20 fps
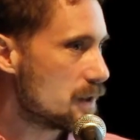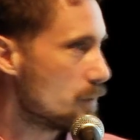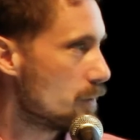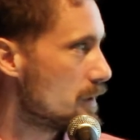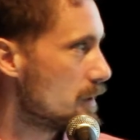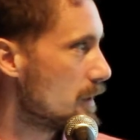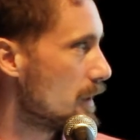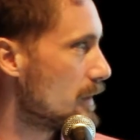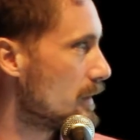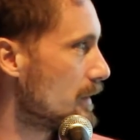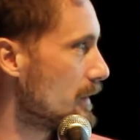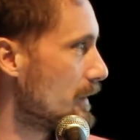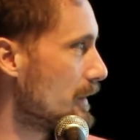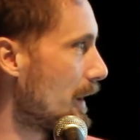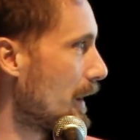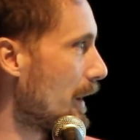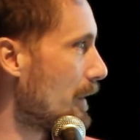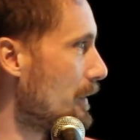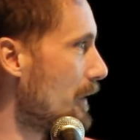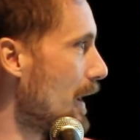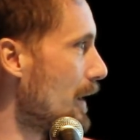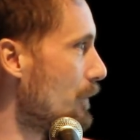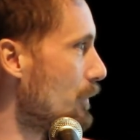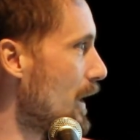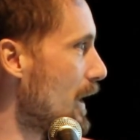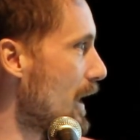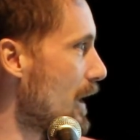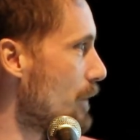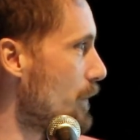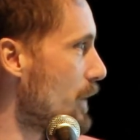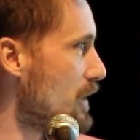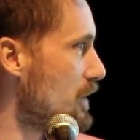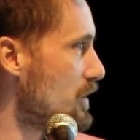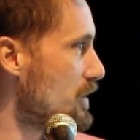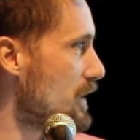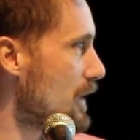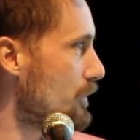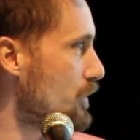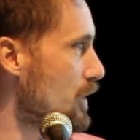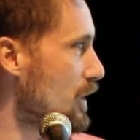I ran out of
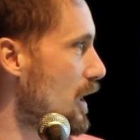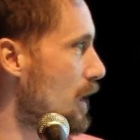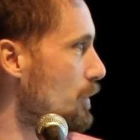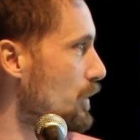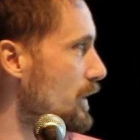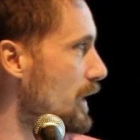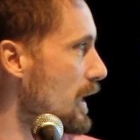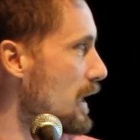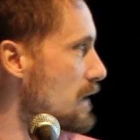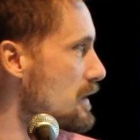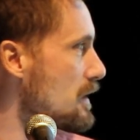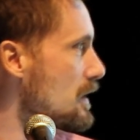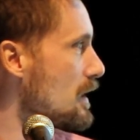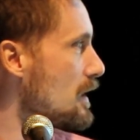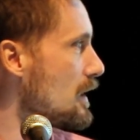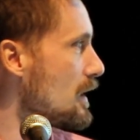patience after a couple days.